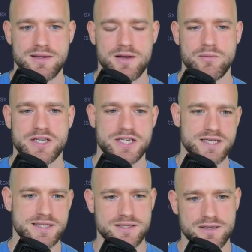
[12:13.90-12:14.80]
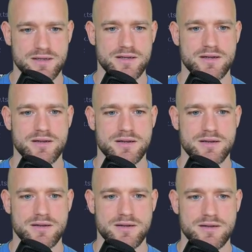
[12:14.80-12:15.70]
which is,
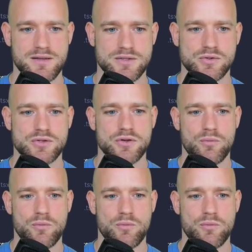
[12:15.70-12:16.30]
so the